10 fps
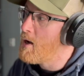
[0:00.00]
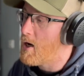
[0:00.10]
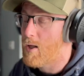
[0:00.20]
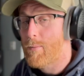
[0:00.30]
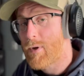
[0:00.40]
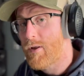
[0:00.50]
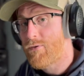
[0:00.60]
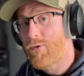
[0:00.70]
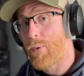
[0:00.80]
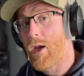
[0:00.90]
And I'm going to
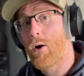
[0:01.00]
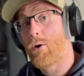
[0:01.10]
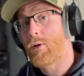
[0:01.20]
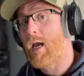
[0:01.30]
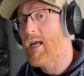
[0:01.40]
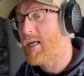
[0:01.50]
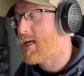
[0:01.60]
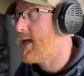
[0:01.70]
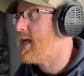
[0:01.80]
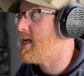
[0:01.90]
do it on a
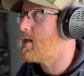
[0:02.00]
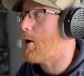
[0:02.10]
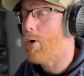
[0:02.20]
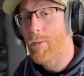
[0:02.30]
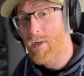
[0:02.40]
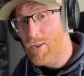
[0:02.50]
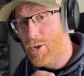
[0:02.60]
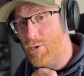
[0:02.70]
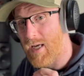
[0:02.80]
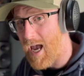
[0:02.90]
key note. I'm going to
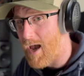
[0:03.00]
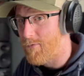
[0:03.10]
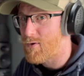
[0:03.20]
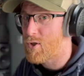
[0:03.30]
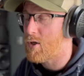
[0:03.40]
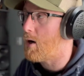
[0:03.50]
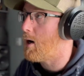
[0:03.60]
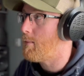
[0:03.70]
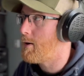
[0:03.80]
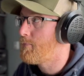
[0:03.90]
choose F
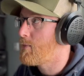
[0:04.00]
sharp.